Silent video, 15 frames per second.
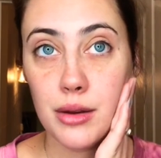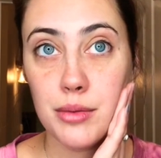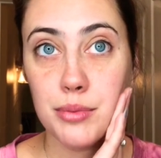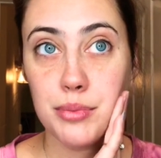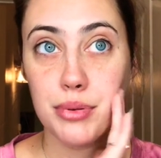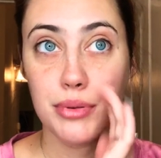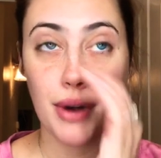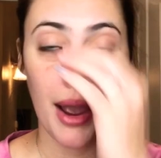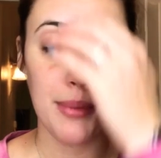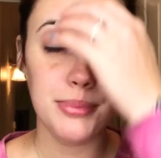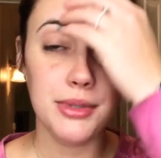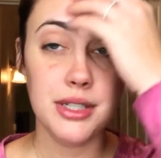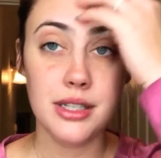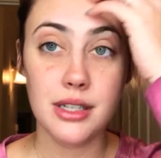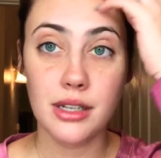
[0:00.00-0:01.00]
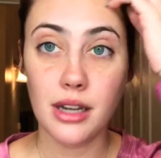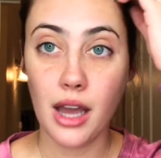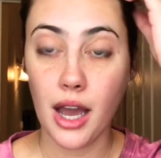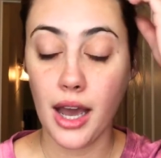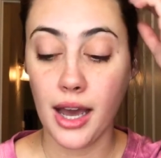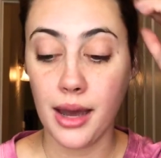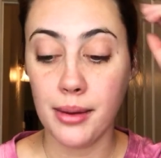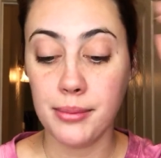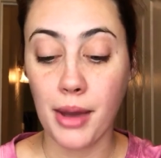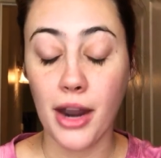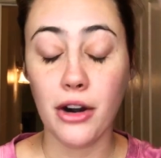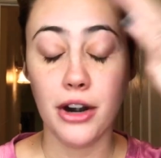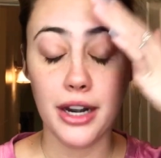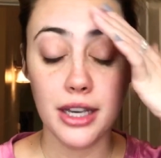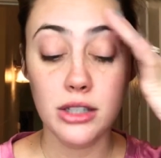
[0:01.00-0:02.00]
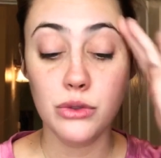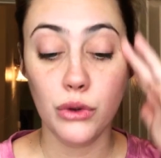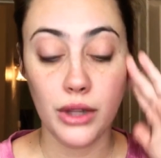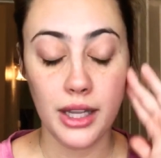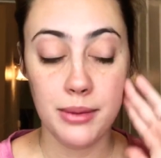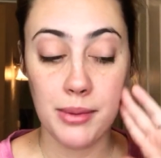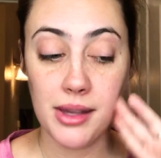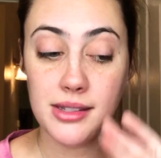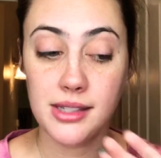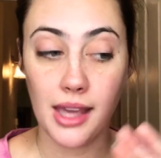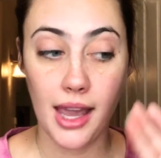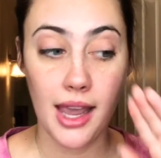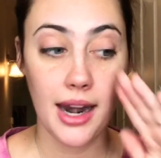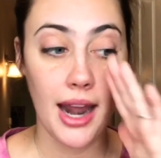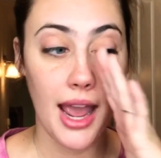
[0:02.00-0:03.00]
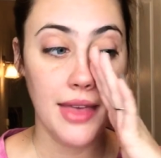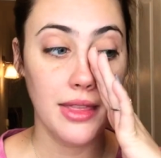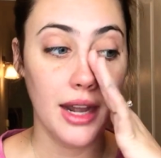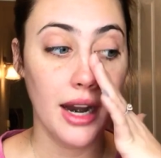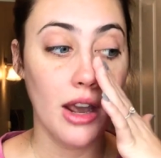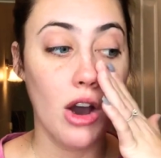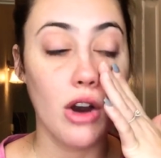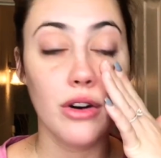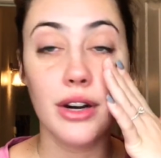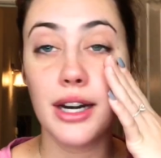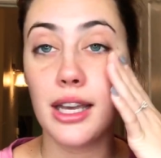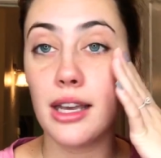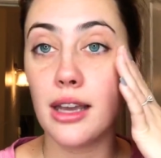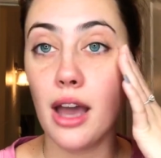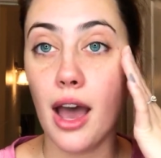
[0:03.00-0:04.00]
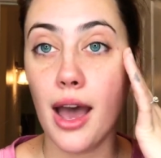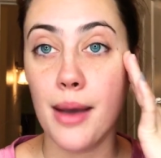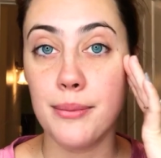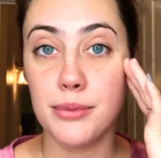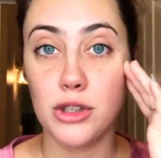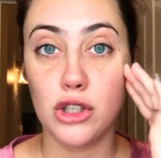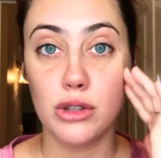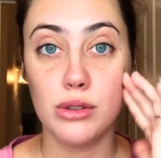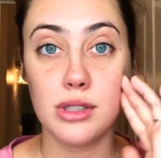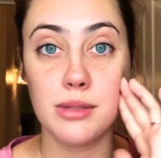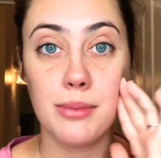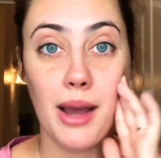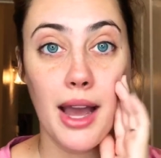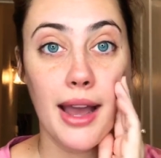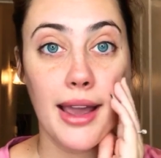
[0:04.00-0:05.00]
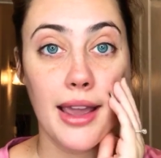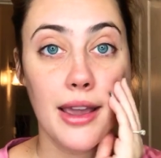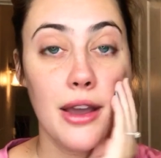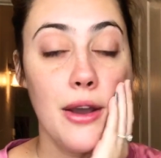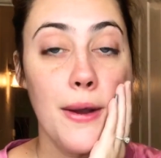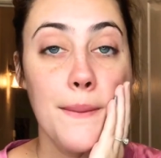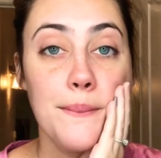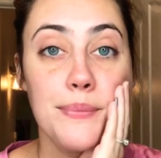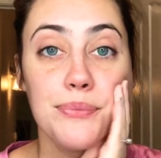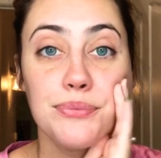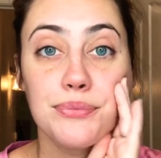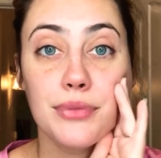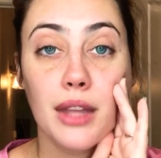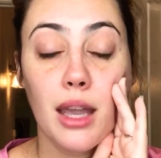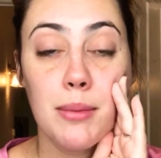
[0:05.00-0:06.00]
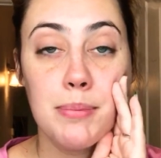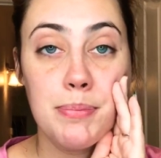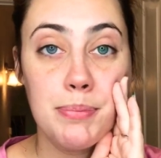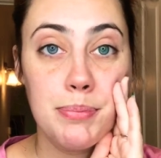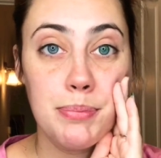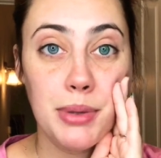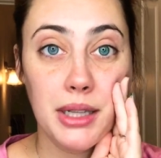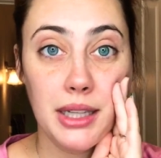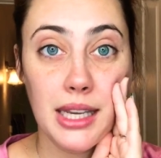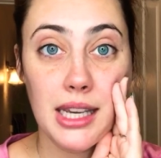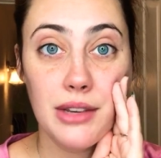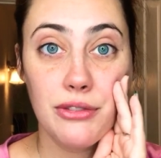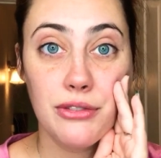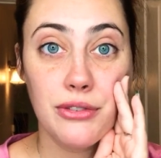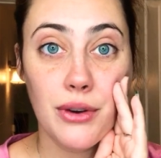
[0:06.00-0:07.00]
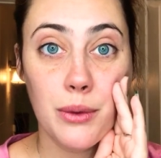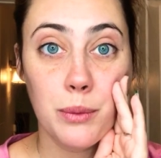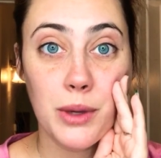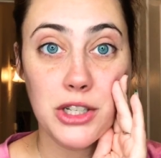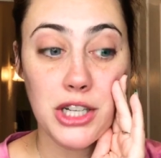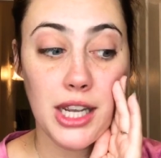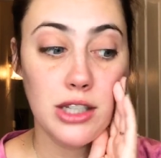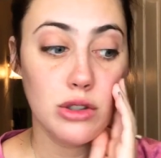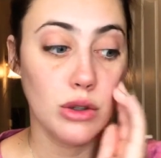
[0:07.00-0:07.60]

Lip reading: prepped, I already exfoliated my skin, and then I already used my Belief Witch Hazel